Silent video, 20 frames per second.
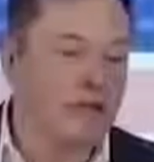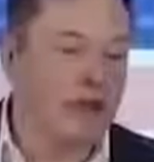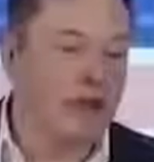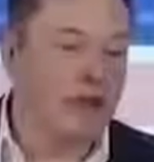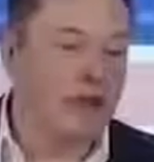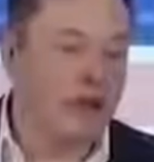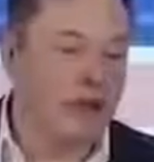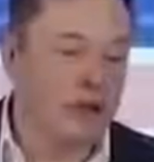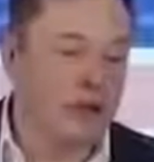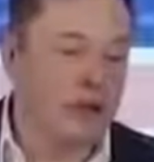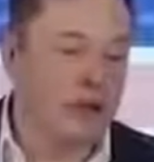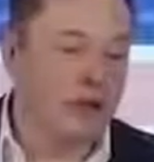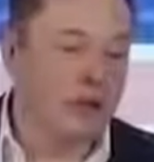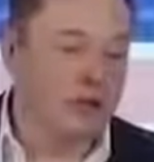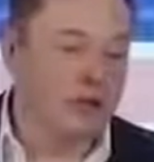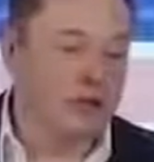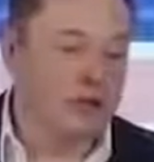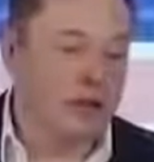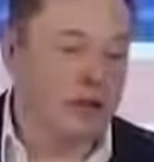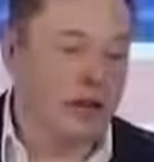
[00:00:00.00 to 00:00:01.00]
So I
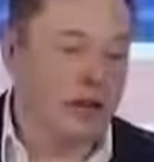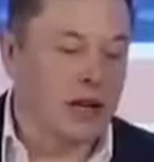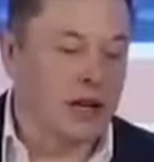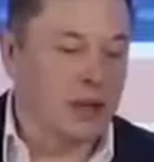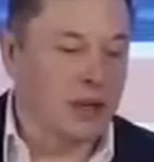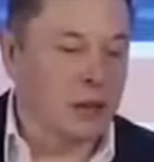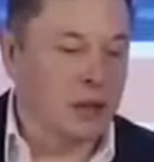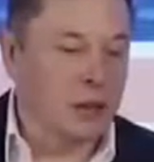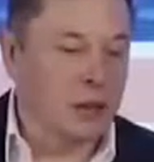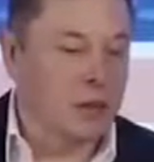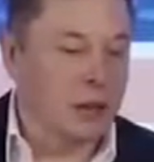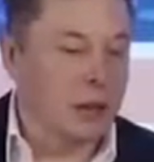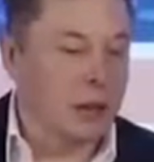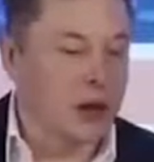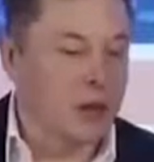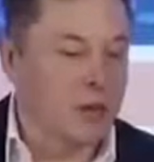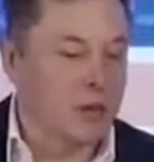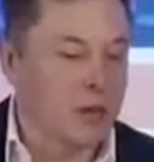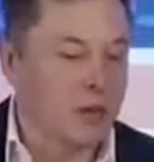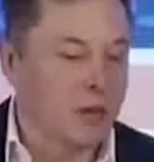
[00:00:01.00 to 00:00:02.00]
should also say, like the
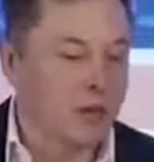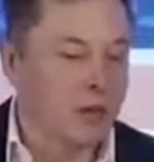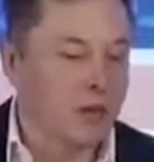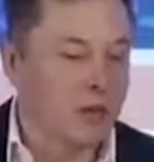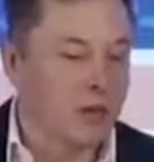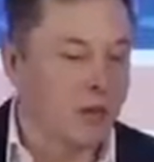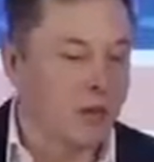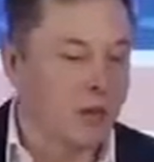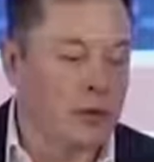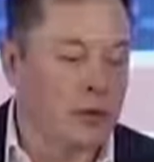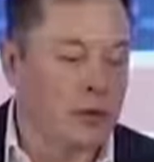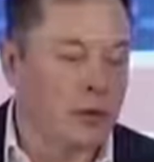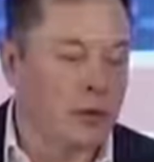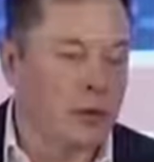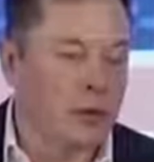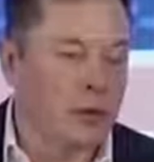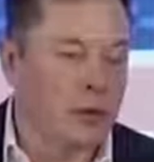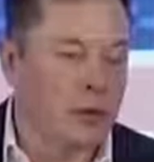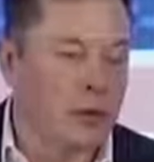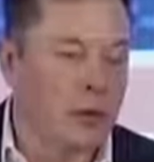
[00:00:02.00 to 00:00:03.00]
Powerwall, I mean, we
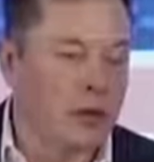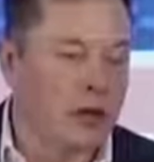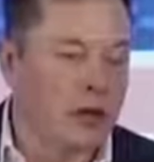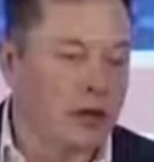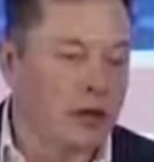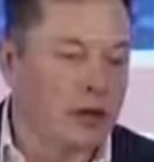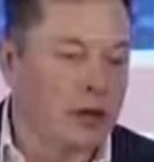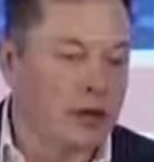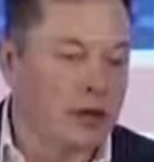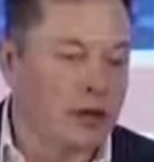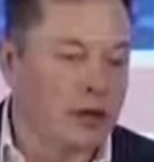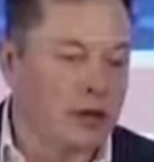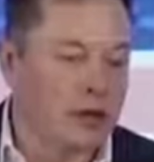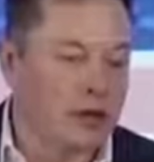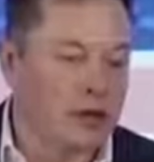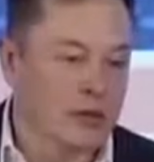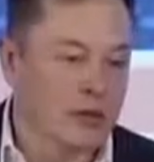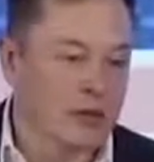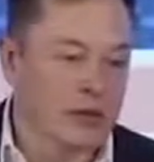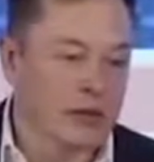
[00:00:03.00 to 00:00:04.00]
expect in
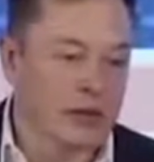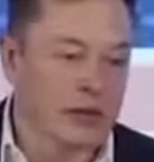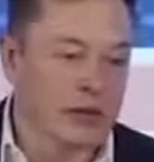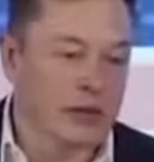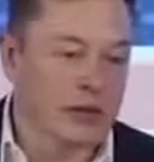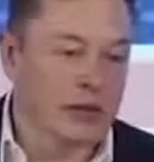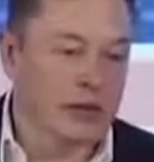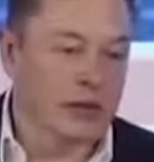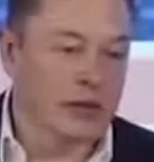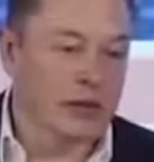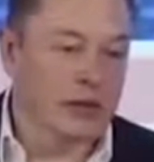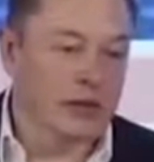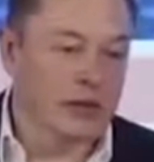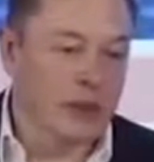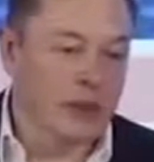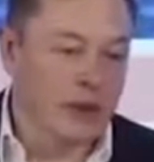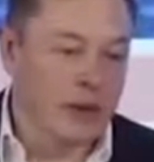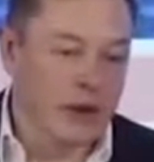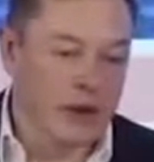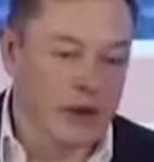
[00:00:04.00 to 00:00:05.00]
terms of
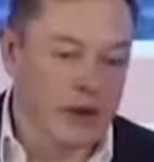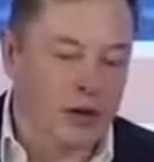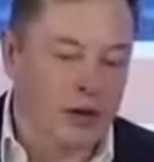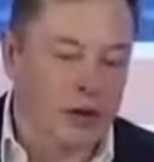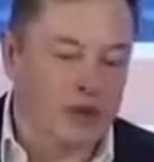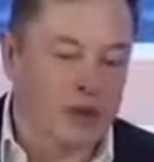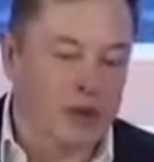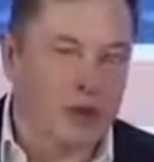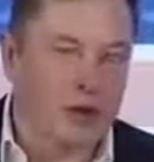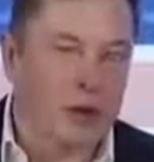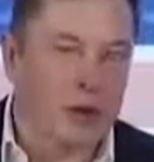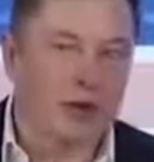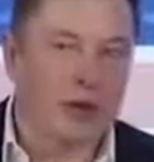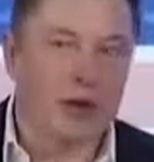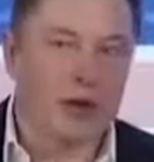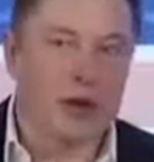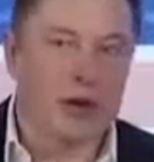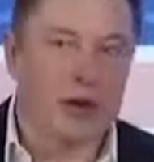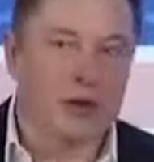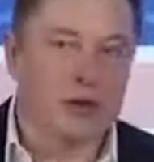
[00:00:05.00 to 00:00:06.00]
of stationary
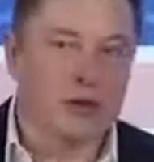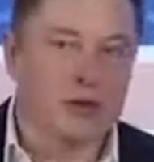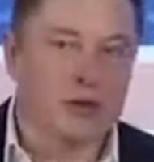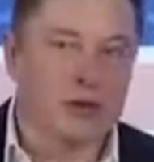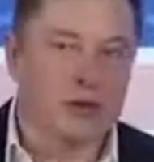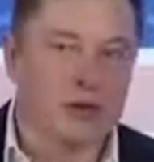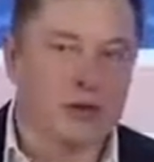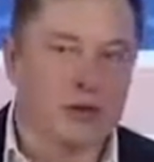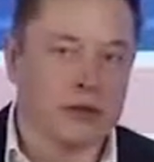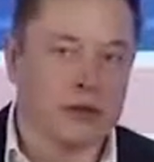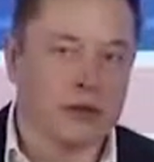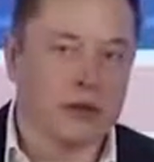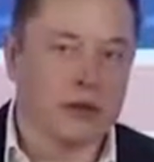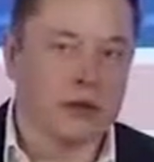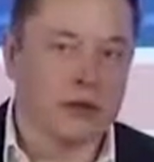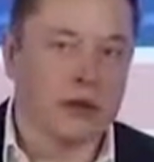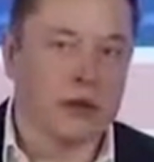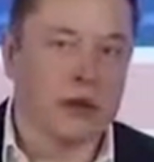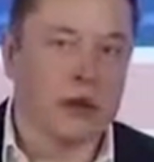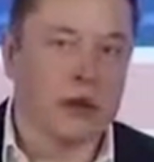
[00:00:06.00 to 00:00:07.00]
storage
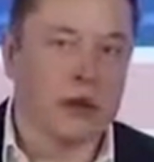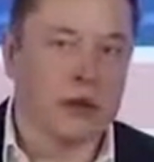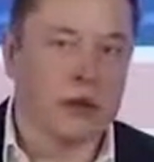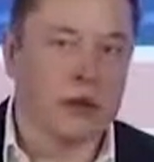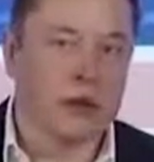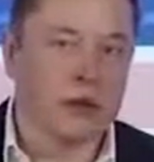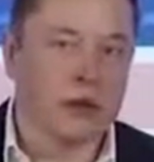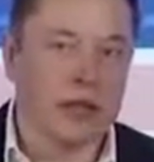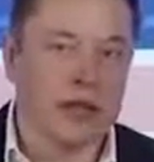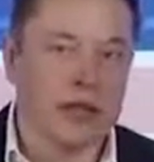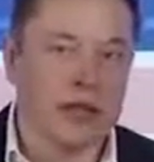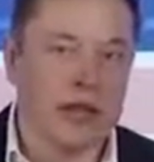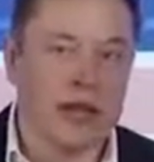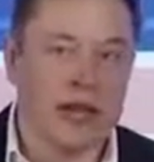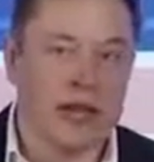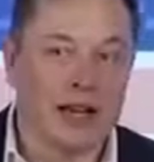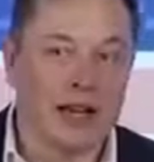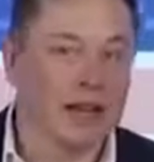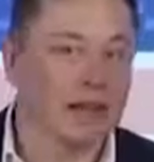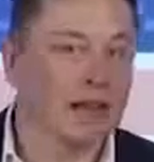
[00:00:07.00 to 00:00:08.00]
that probably
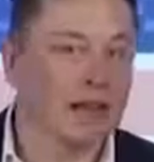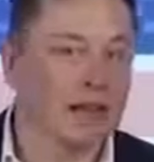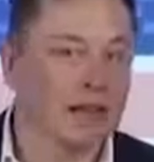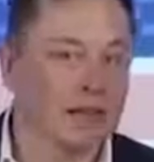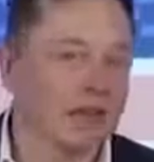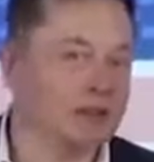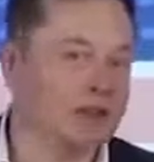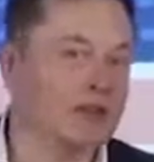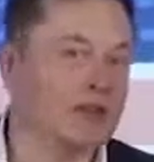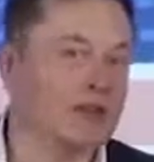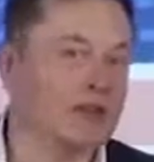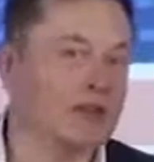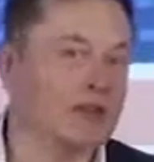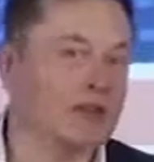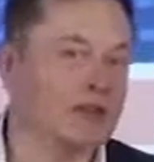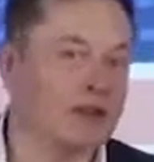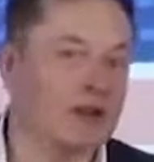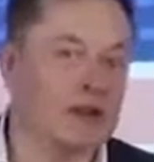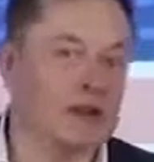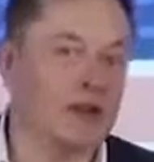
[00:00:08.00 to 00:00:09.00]
80, if
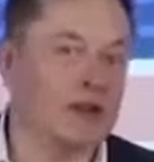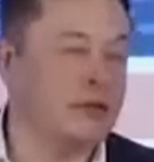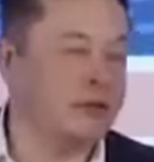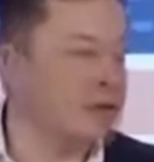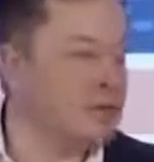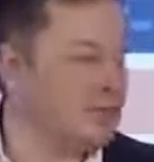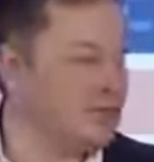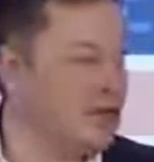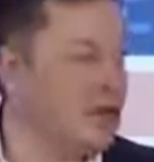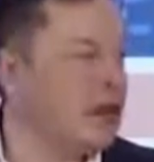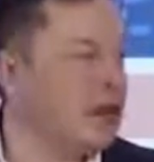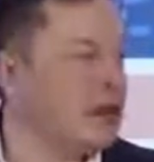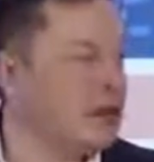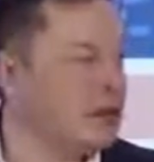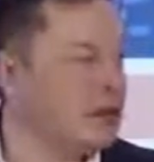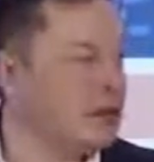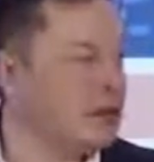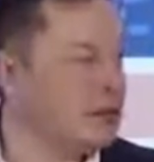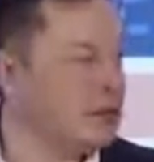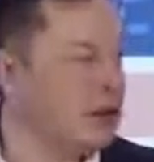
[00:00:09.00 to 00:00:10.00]
not
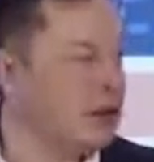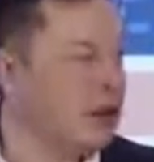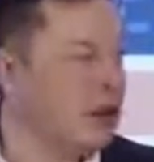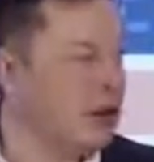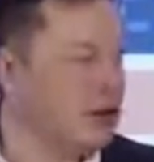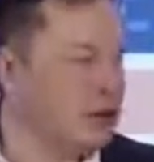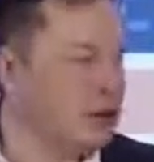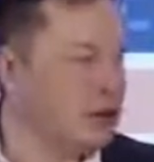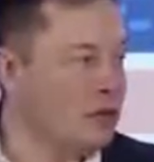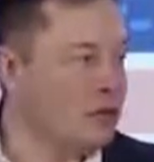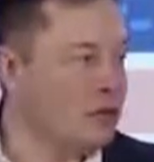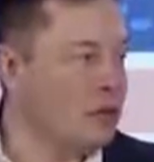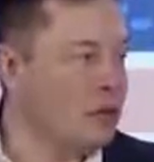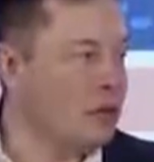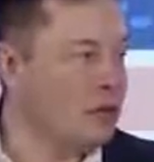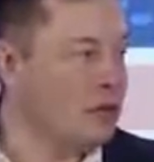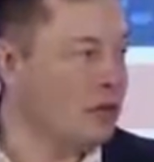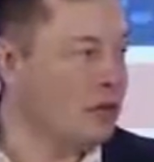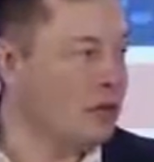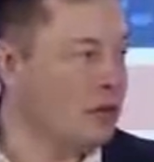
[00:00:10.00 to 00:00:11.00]
90%, of all the
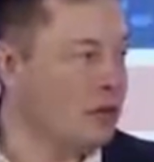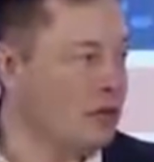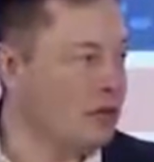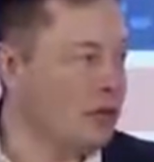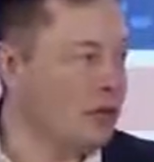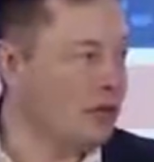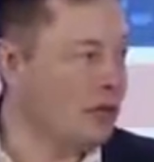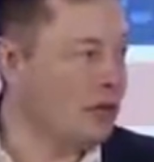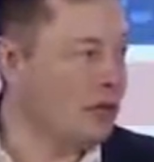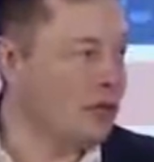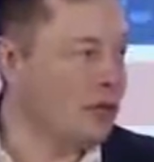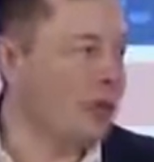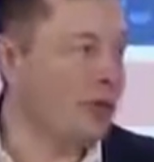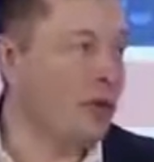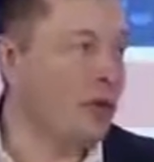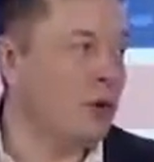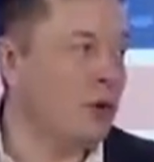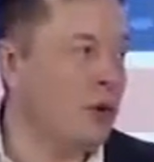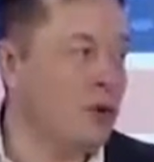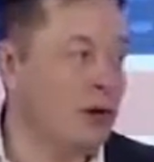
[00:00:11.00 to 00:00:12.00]
stationary storage we
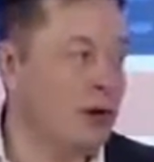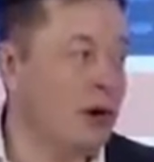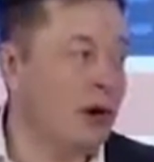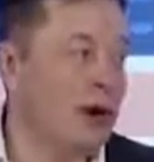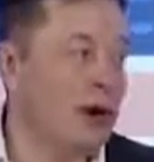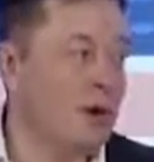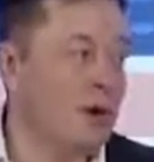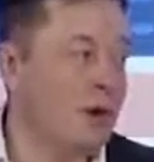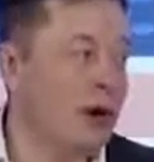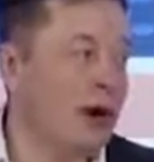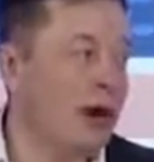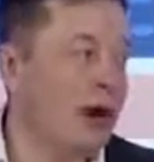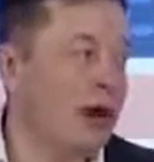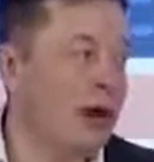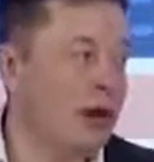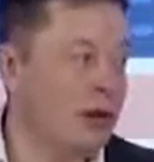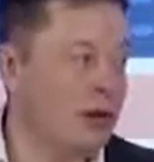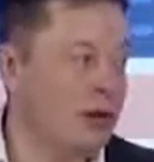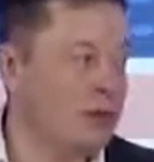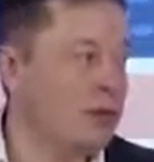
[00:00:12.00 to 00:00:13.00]
sell will be the Power
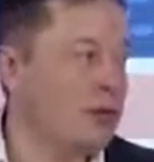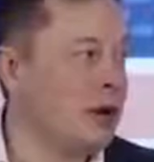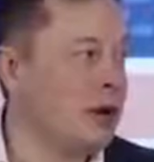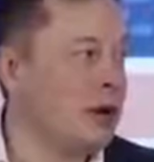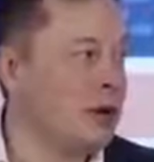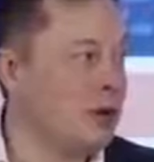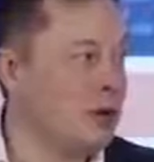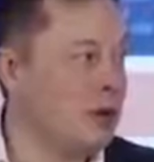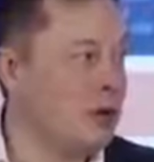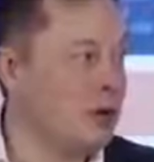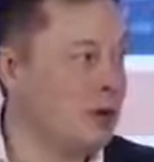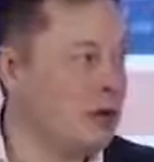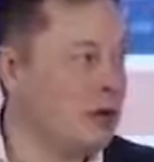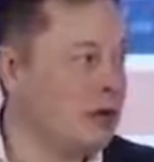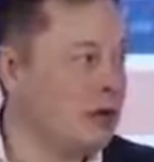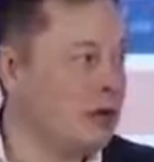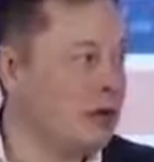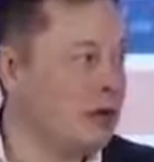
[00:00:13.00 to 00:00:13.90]
Pack, not the Powerwall.